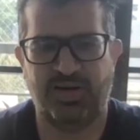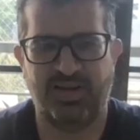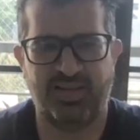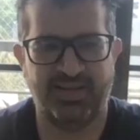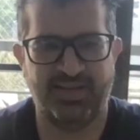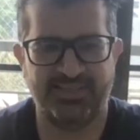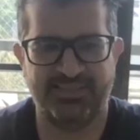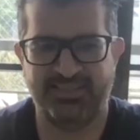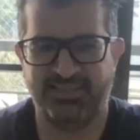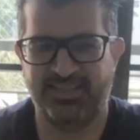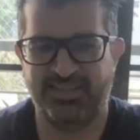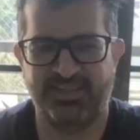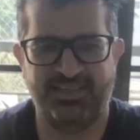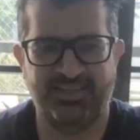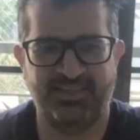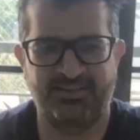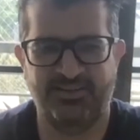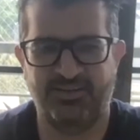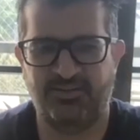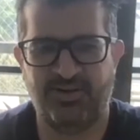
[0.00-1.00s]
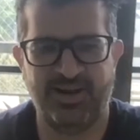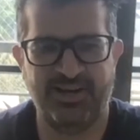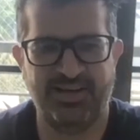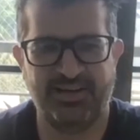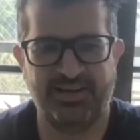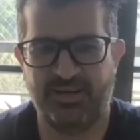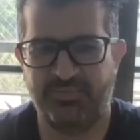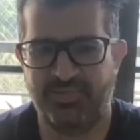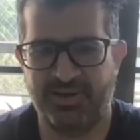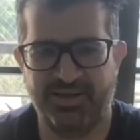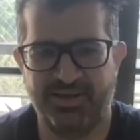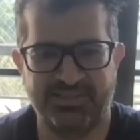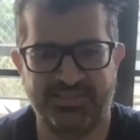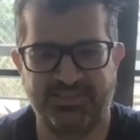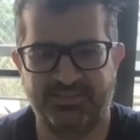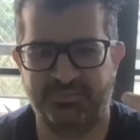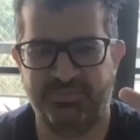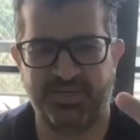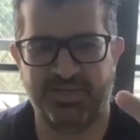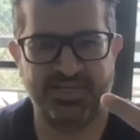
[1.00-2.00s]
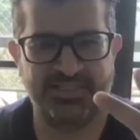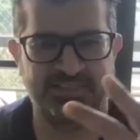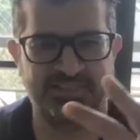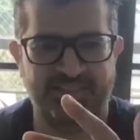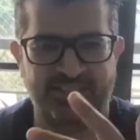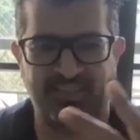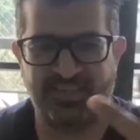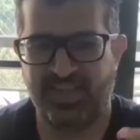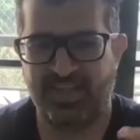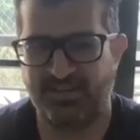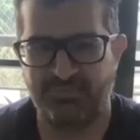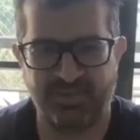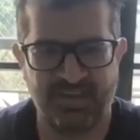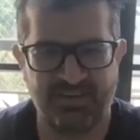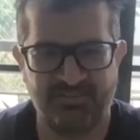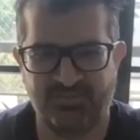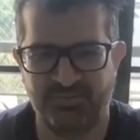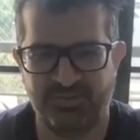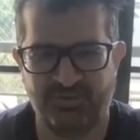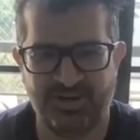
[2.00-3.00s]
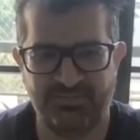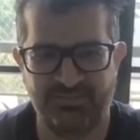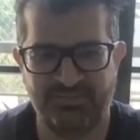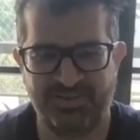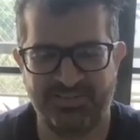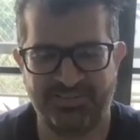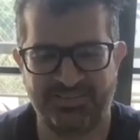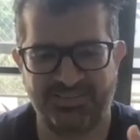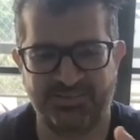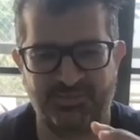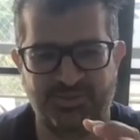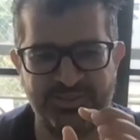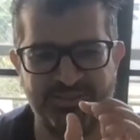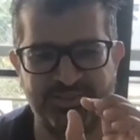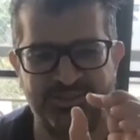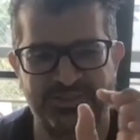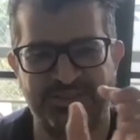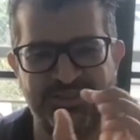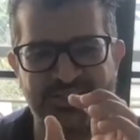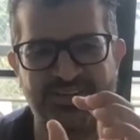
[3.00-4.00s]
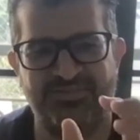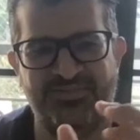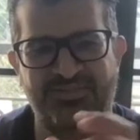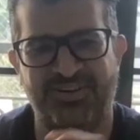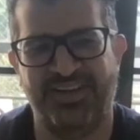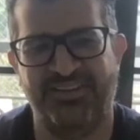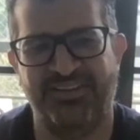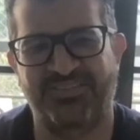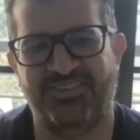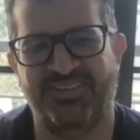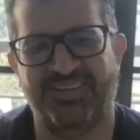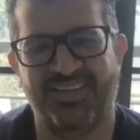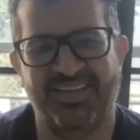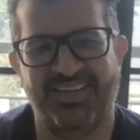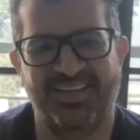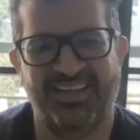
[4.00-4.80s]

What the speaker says: IIT, the right MS, PhD, MBA from the right places. What's your sniff test?